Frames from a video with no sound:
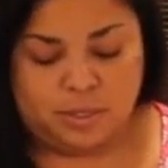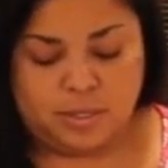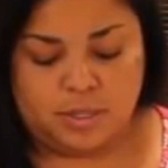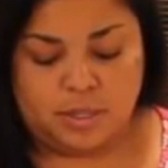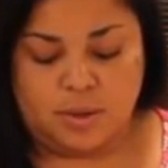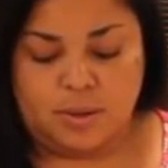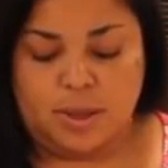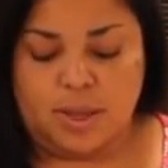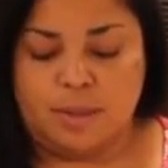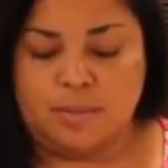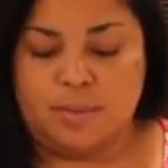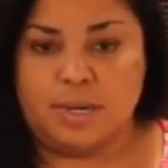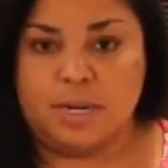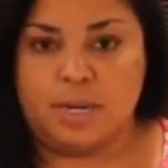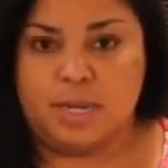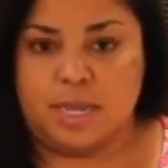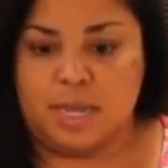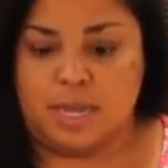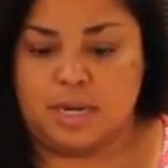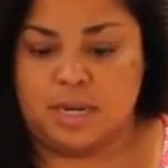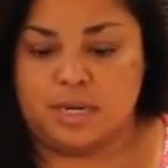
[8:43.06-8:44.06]
So I'm going
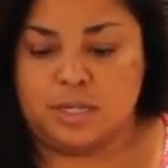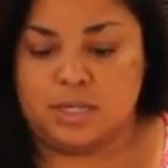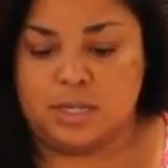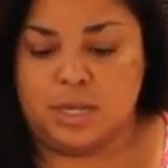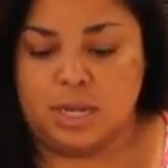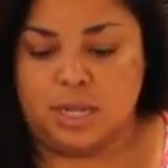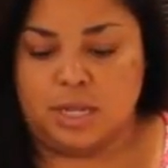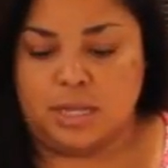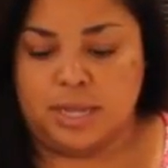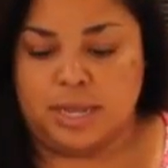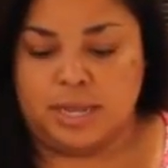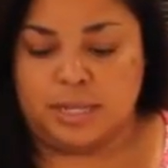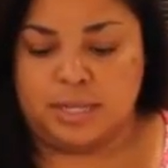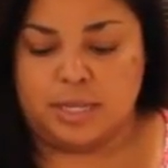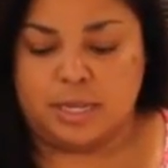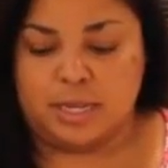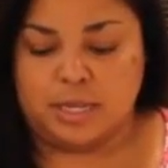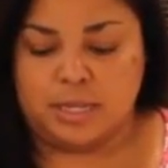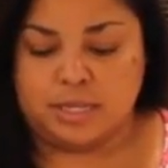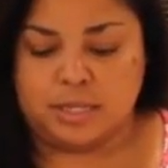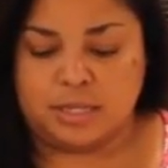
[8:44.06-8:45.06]
to get a chunk like
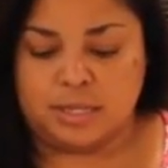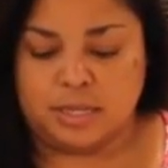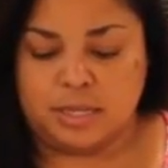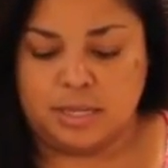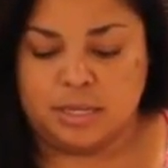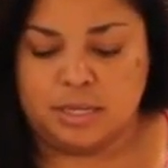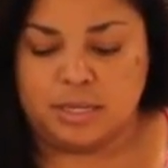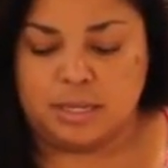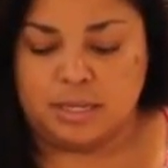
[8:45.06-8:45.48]
this.